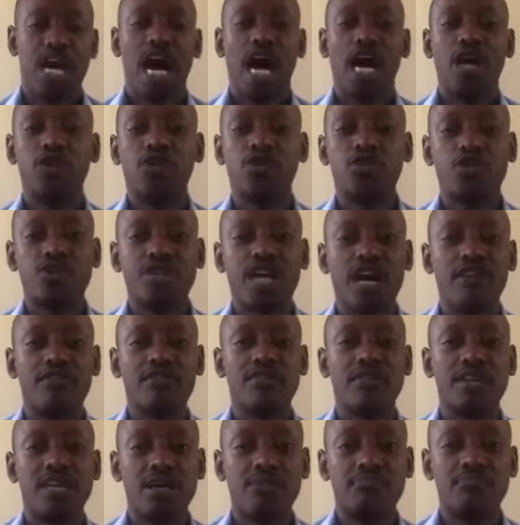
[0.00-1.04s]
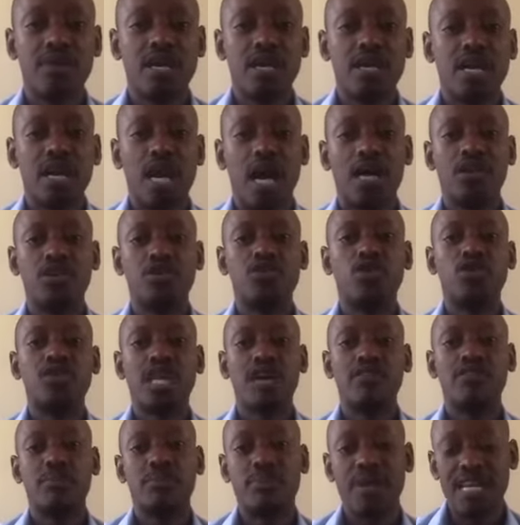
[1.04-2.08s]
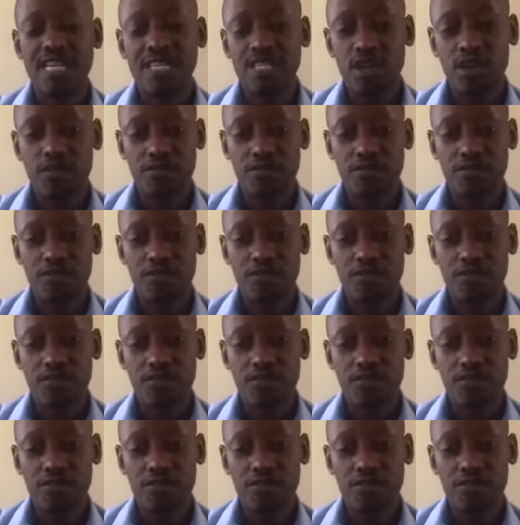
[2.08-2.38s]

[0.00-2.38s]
and you don't have plenty